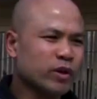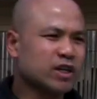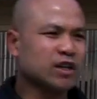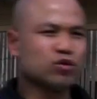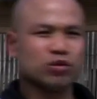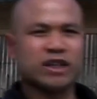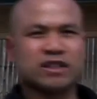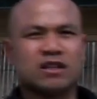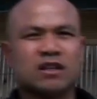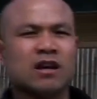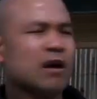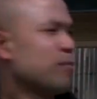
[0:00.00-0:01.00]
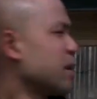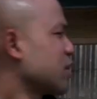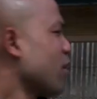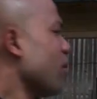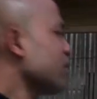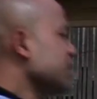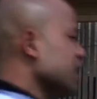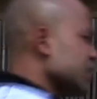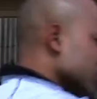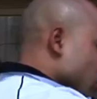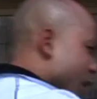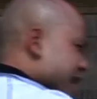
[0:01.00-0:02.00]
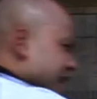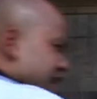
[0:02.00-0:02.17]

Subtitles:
can do this. But on this training,